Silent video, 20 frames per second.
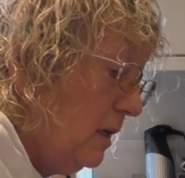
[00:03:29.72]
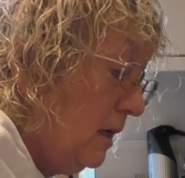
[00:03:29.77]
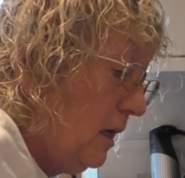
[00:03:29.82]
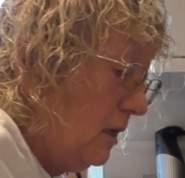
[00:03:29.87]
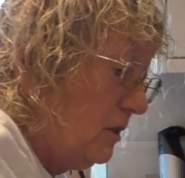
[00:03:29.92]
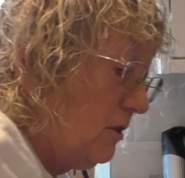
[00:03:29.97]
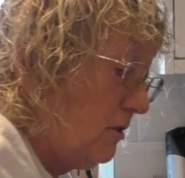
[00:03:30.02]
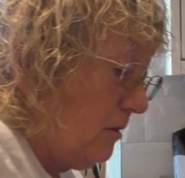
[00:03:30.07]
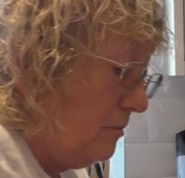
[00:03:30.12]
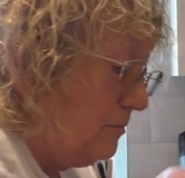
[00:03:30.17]

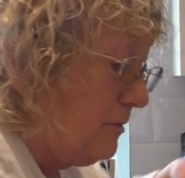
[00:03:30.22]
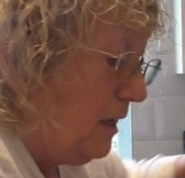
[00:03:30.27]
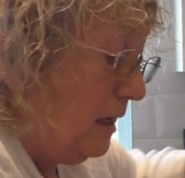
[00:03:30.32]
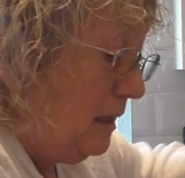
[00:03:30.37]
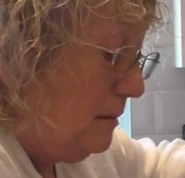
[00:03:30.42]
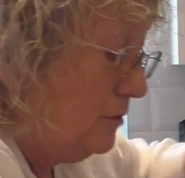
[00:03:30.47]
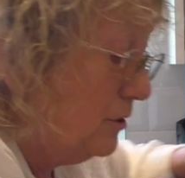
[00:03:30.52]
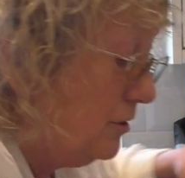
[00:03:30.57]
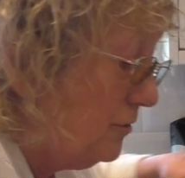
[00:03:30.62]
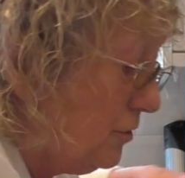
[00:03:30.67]
And
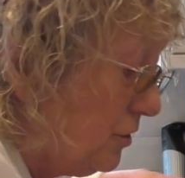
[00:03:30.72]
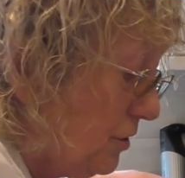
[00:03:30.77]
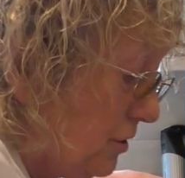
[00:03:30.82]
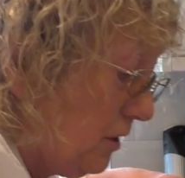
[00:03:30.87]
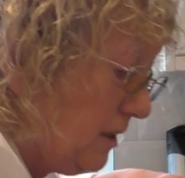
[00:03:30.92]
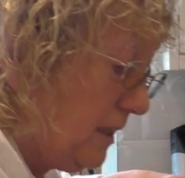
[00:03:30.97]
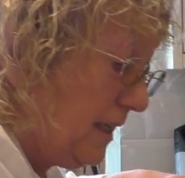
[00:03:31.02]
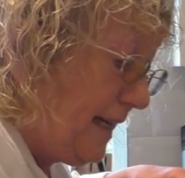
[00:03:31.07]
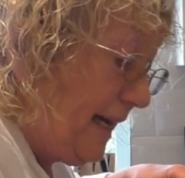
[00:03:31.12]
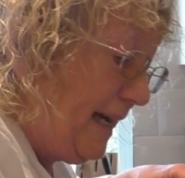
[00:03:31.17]
sometimes you've just
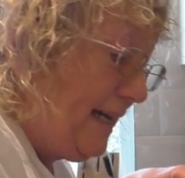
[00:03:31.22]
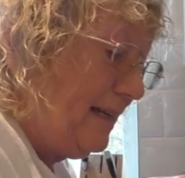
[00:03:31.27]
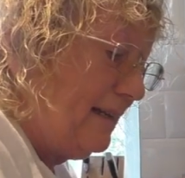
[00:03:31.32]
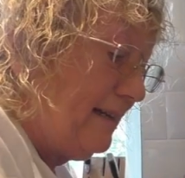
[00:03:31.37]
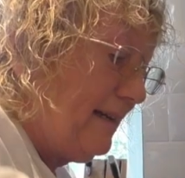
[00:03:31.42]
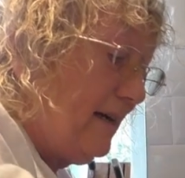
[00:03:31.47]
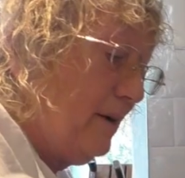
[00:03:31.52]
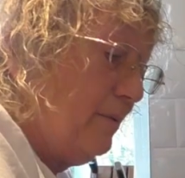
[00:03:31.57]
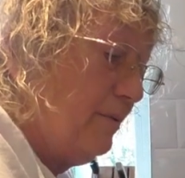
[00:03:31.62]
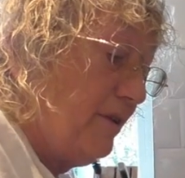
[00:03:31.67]
got to get in
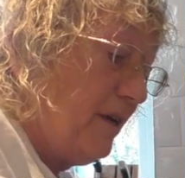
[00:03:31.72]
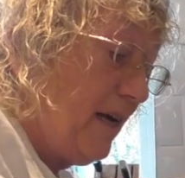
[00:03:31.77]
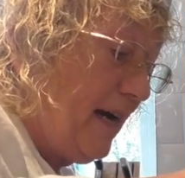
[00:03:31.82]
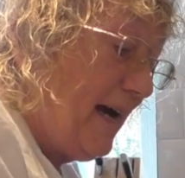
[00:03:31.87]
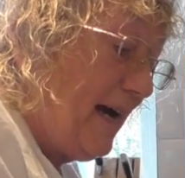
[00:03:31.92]
there with your